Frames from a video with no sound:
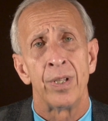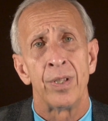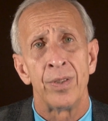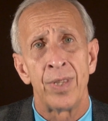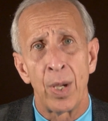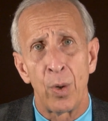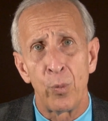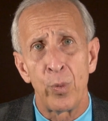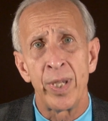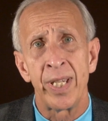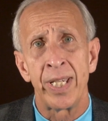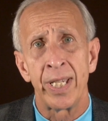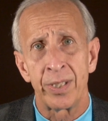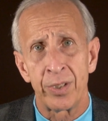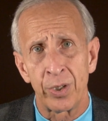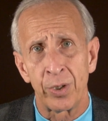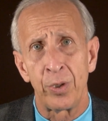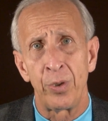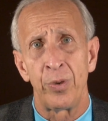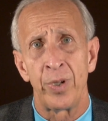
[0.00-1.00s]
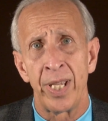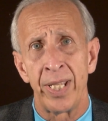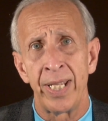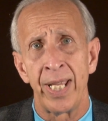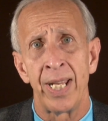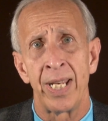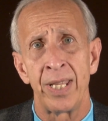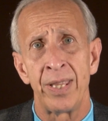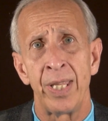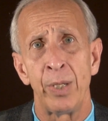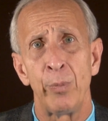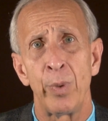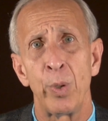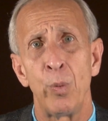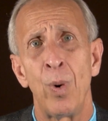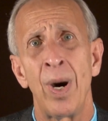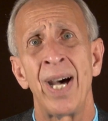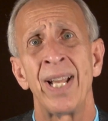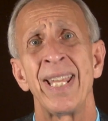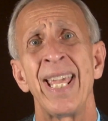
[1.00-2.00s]
that we get to create anything we
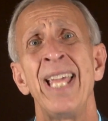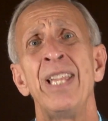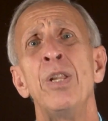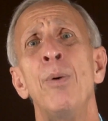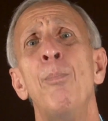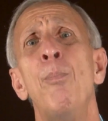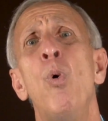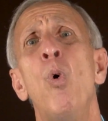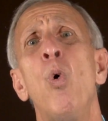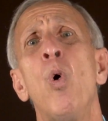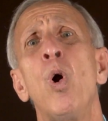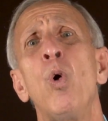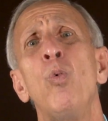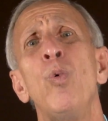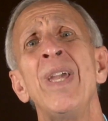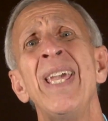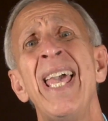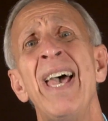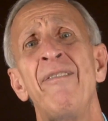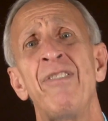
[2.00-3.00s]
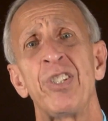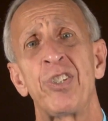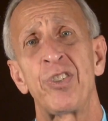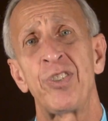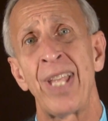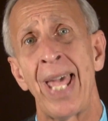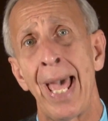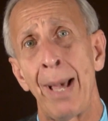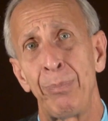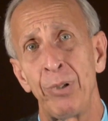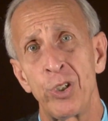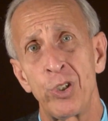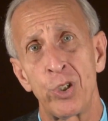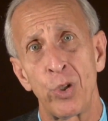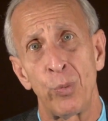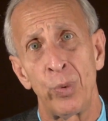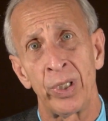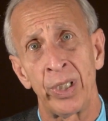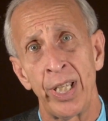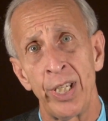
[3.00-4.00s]
want. And the more we have established the
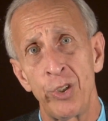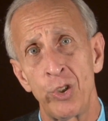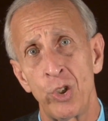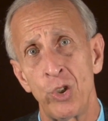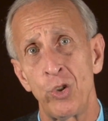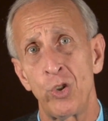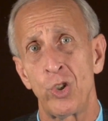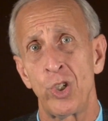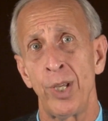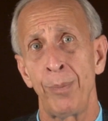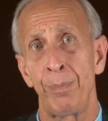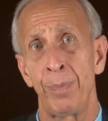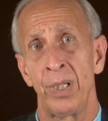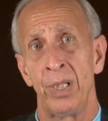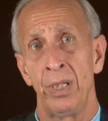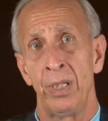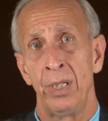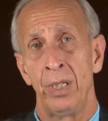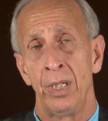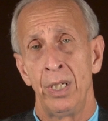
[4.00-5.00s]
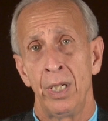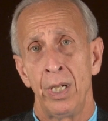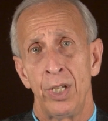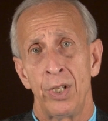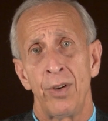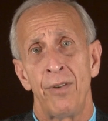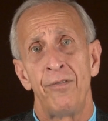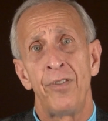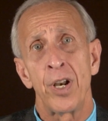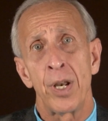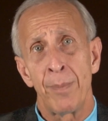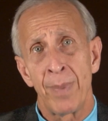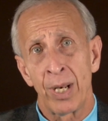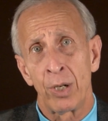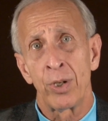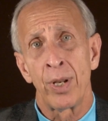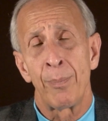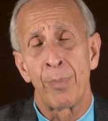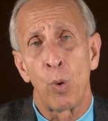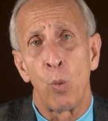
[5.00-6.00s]
relationship, fundamental
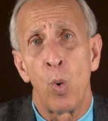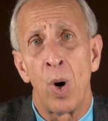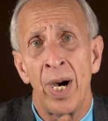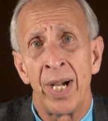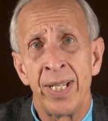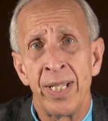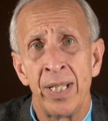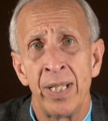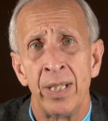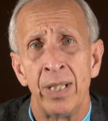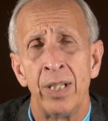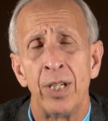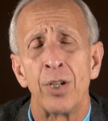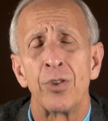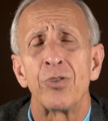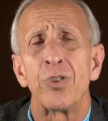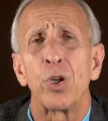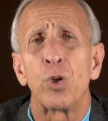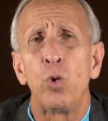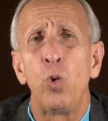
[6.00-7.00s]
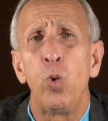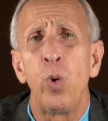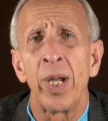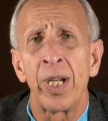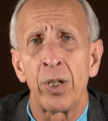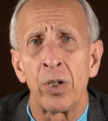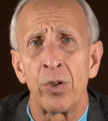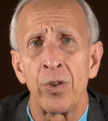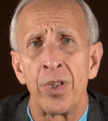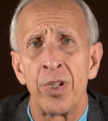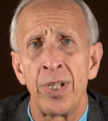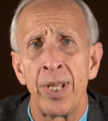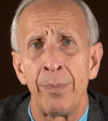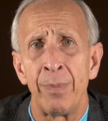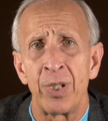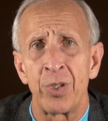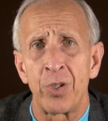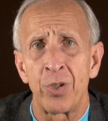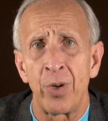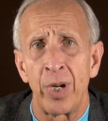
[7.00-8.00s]
number 1, the quicker the
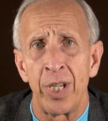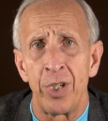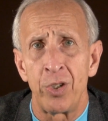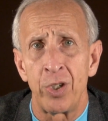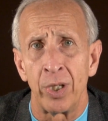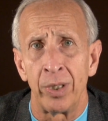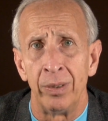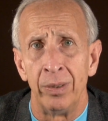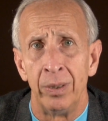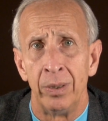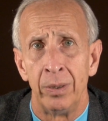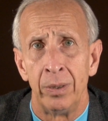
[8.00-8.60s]
demonstration.